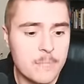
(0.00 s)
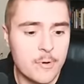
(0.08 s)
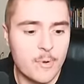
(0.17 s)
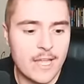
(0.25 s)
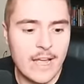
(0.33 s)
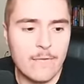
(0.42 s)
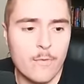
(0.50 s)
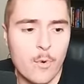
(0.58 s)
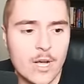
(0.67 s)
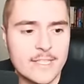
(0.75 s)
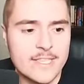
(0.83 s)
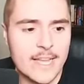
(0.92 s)
but we have
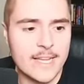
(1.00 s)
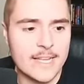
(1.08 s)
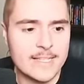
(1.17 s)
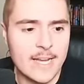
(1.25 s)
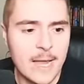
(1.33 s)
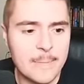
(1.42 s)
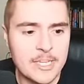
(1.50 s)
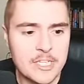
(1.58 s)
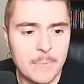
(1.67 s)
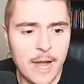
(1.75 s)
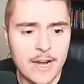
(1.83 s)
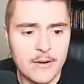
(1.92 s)
one second, time
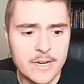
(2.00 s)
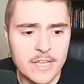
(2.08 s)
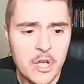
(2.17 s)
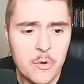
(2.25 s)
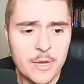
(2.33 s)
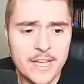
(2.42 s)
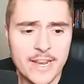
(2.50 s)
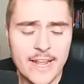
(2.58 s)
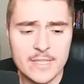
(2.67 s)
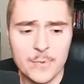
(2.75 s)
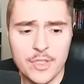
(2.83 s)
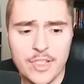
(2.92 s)
expiring. We
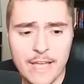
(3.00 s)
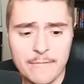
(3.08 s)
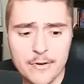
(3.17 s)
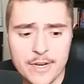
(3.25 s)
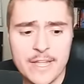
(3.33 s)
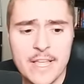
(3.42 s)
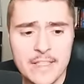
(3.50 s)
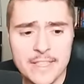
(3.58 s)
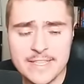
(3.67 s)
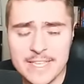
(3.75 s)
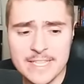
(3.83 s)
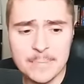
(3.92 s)
connect with Leverett.
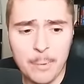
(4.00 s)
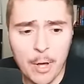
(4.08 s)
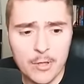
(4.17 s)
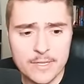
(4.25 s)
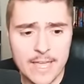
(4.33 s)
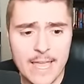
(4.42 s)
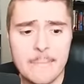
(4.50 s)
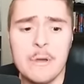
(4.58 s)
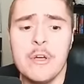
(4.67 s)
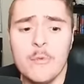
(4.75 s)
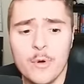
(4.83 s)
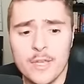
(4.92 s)
This is ball game
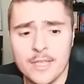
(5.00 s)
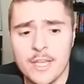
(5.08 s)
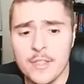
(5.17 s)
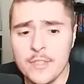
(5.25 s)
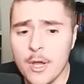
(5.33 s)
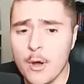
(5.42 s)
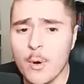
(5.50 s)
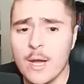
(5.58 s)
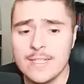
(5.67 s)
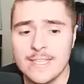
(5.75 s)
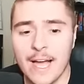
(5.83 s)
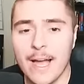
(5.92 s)
with no
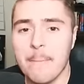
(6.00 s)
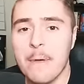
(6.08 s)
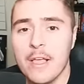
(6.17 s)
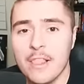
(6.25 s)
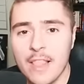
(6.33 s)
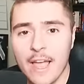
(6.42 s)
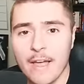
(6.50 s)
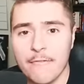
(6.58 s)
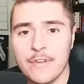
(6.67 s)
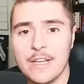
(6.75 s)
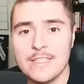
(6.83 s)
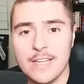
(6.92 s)
time
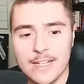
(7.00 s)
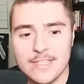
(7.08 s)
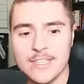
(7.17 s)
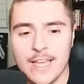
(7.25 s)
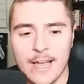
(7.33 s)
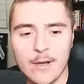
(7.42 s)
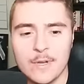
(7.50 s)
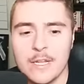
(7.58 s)
left touchdown